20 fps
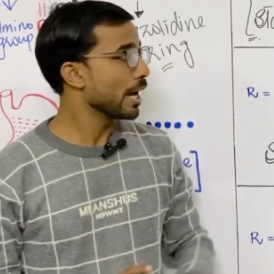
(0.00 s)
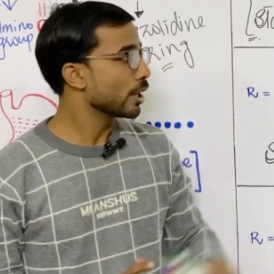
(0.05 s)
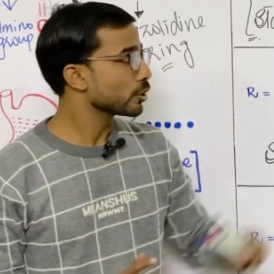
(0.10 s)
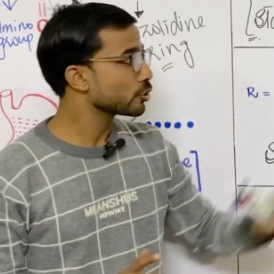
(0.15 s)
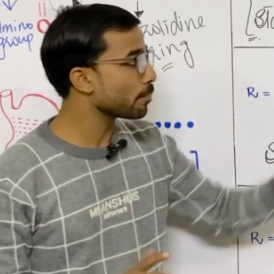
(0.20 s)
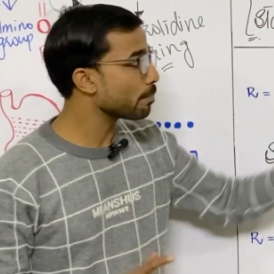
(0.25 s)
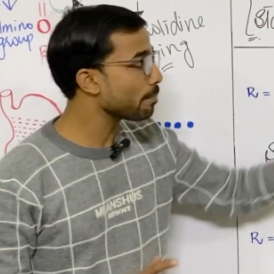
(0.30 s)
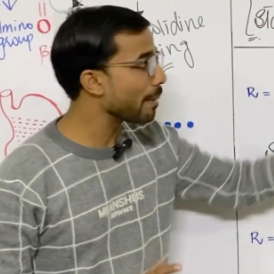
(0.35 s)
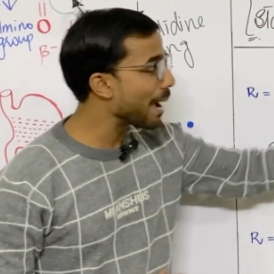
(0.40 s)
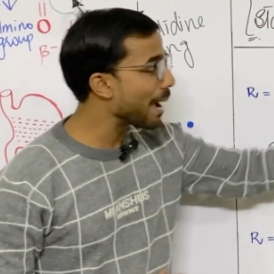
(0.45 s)

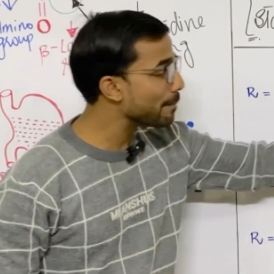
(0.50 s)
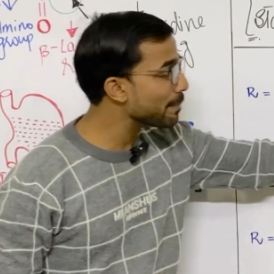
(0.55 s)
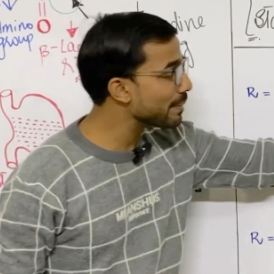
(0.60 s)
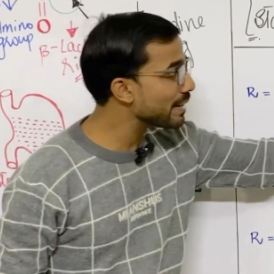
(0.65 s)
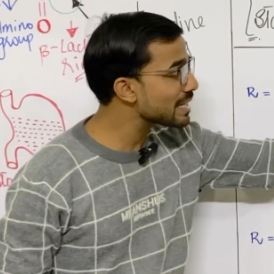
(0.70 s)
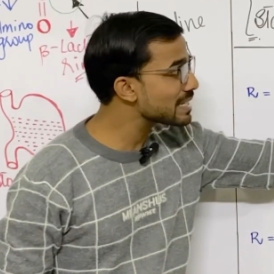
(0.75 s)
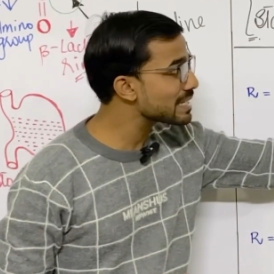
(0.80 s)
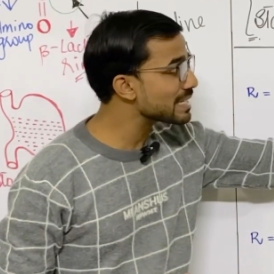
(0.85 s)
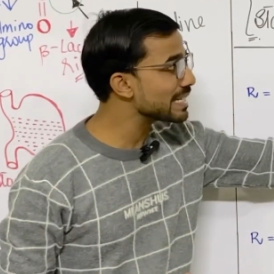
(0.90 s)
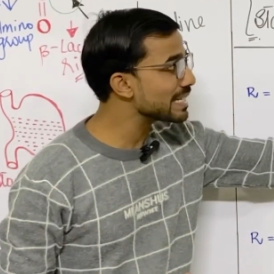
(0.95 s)
So
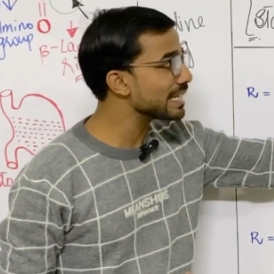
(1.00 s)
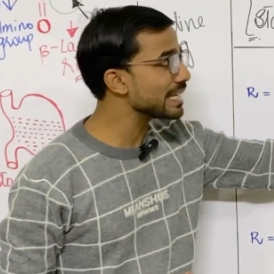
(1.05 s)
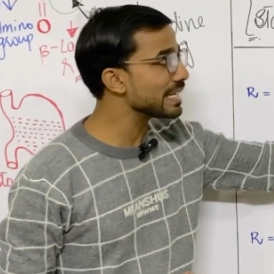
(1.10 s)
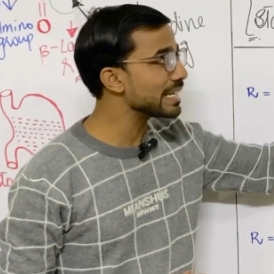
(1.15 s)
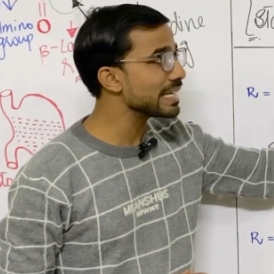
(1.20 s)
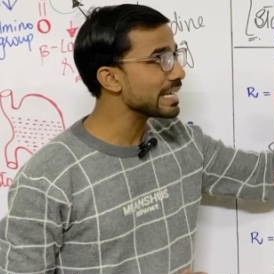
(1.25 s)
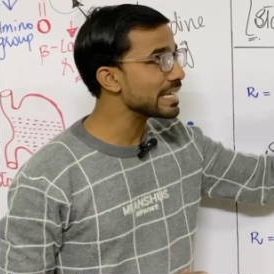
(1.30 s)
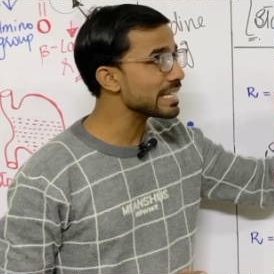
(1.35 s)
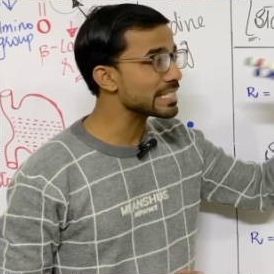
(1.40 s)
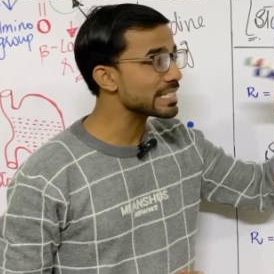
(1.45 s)
piperacillin
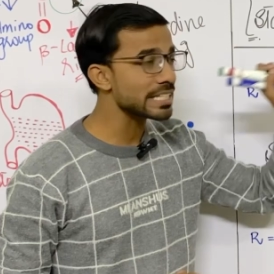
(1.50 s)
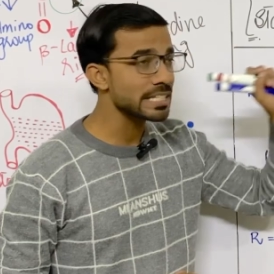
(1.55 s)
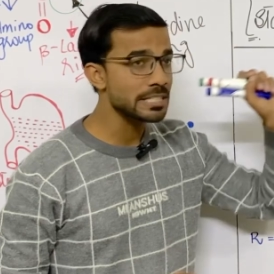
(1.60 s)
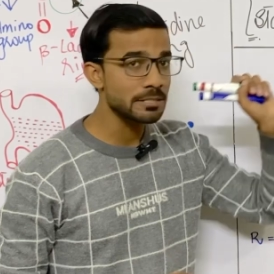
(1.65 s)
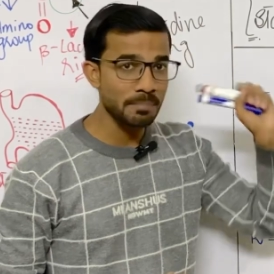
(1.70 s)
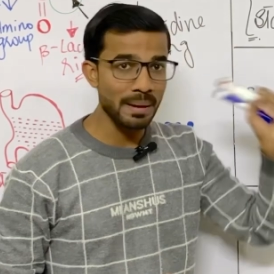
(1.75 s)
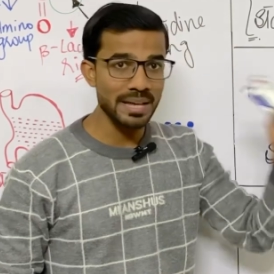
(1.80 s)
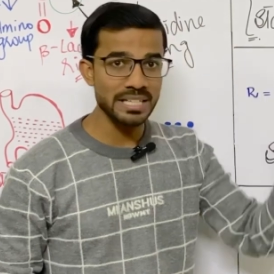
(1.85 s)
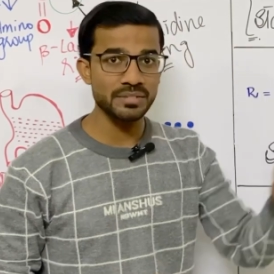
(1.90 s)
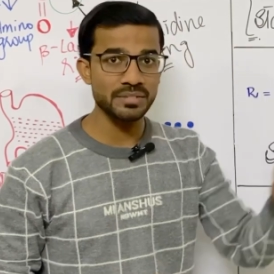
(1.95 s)
is
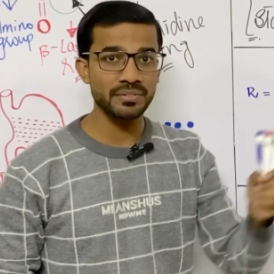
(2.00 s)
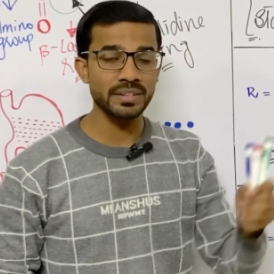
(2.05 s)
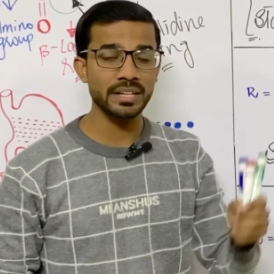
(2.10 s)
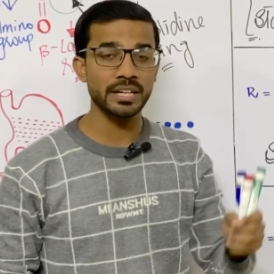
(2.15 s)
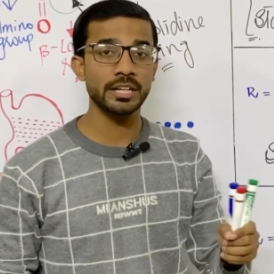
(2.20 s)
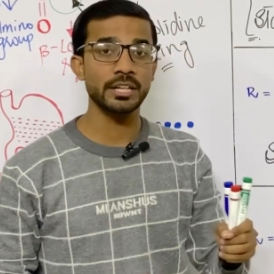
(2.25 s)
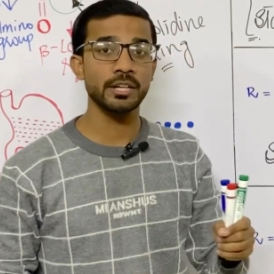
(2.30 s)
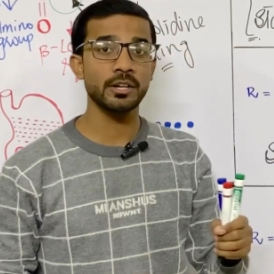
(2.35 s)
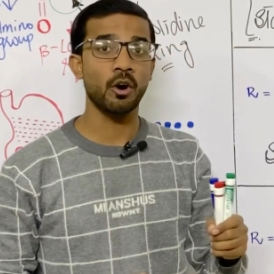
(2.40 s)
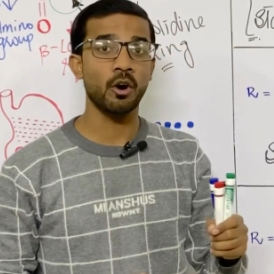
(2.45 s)

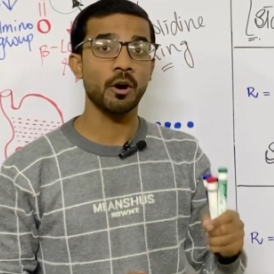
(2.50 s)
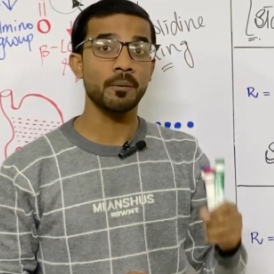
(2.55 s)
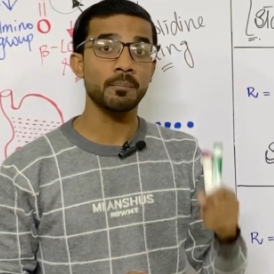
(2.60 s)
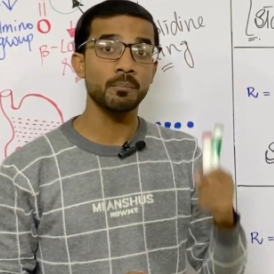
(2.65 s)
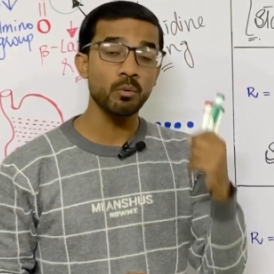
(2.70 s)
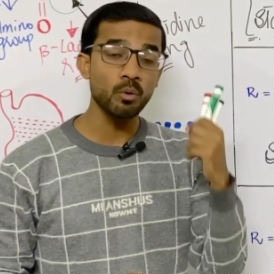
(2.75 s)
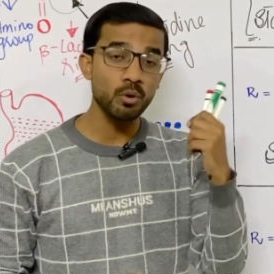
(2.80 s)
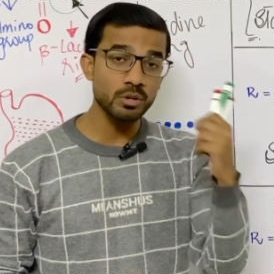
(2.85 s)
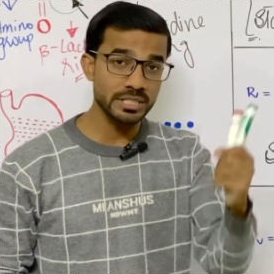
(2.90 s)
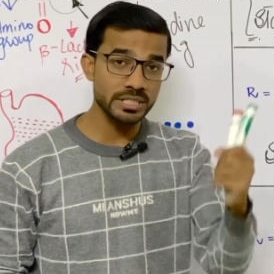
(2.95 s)
specifically or
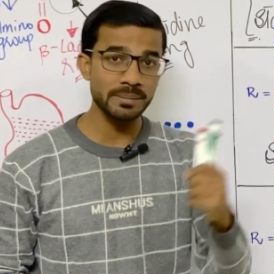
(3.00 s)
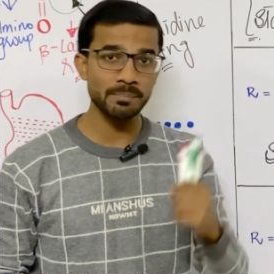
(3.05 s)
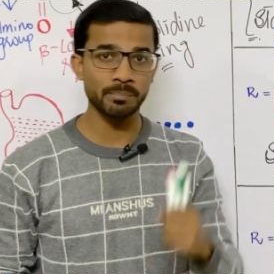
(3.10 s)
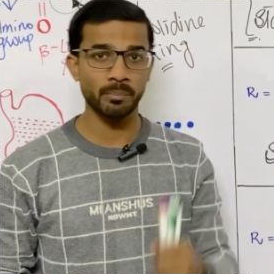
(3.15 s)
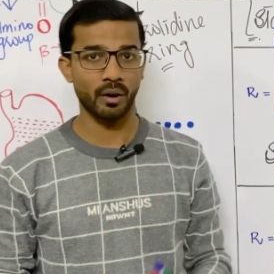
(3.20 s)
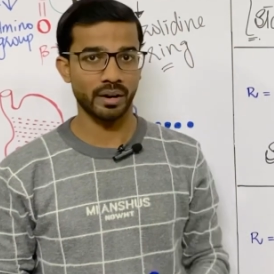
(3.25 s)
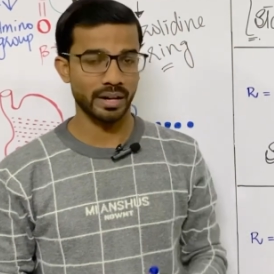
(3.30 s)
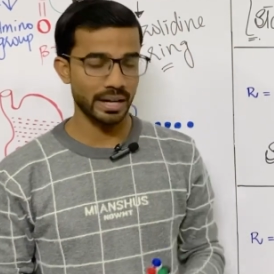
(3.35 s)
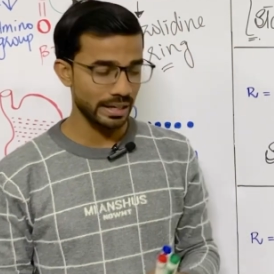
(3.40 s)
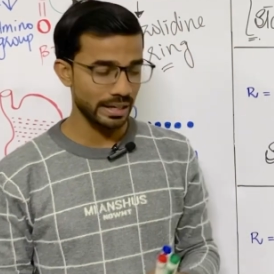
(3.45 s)
most
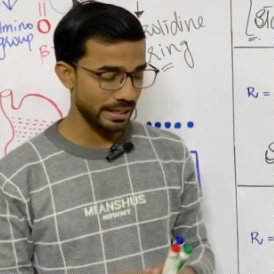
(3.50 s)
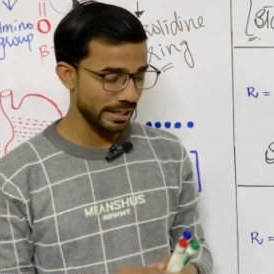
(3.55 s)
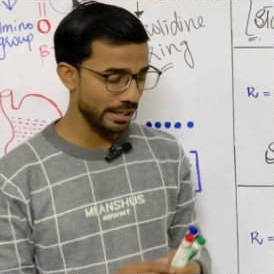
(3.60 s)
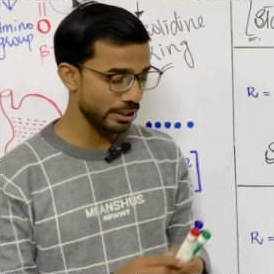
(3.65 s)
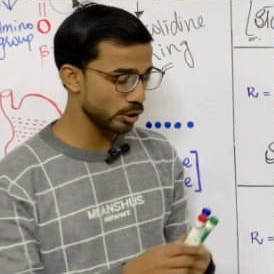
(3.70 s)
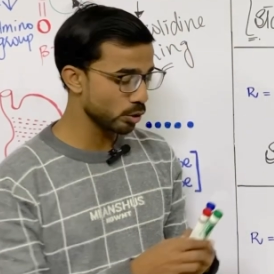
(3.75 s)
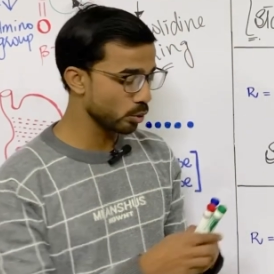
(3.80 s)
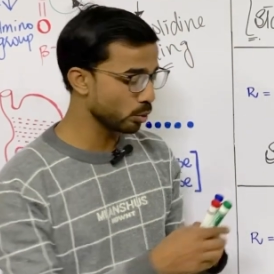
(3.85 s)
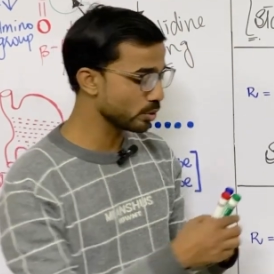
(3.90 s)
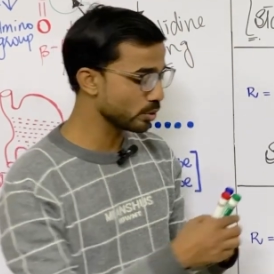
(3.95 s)
importantly
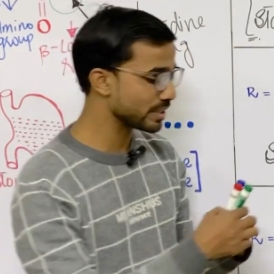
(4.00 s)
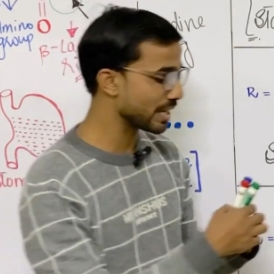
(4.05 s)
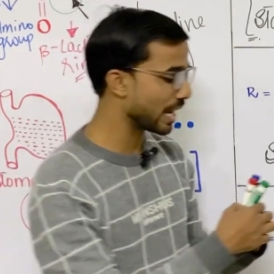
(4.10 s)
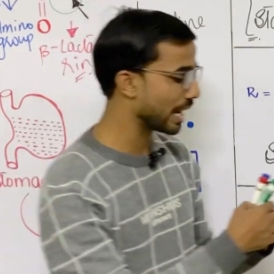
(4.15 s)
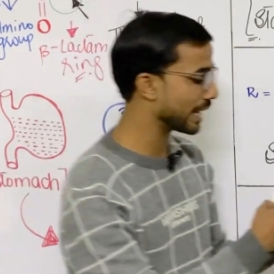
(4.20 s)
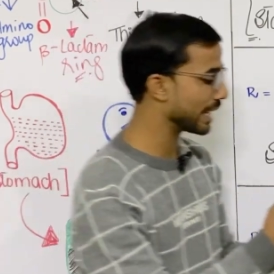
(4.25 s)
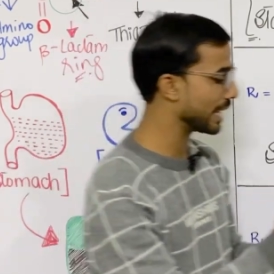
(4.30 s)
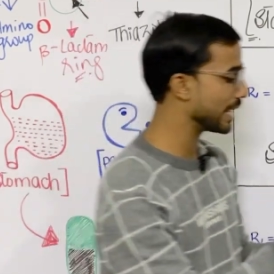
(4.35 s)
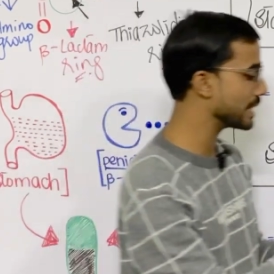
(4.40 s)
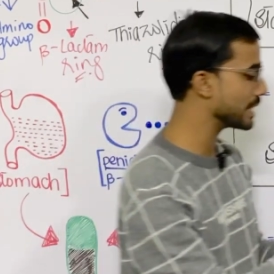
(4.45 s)
used
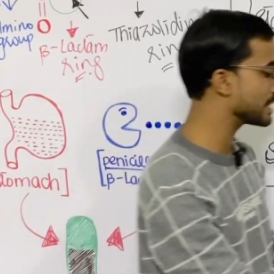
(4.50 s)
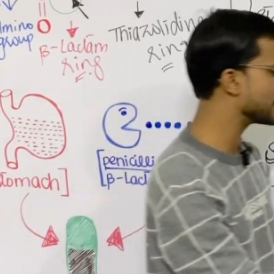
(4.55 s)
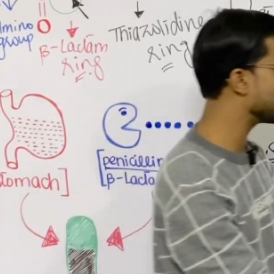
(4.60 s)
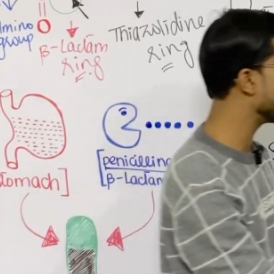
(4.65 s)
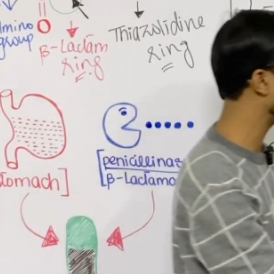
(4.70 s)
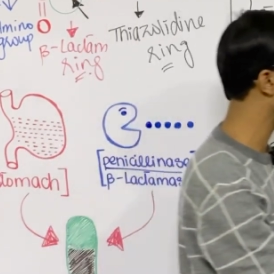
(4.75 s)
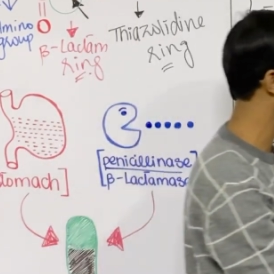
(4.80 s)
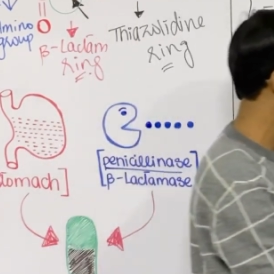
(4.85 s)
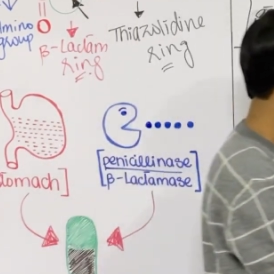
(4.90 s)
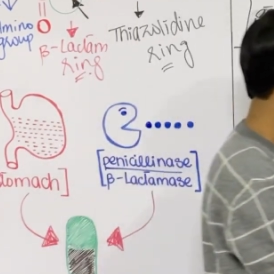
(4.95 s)
against
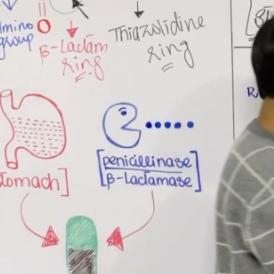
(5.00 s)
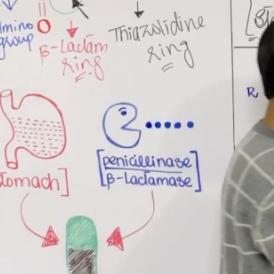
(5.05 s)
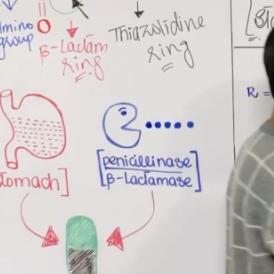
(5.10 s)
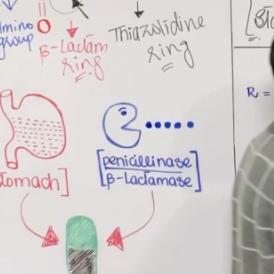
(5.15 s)
the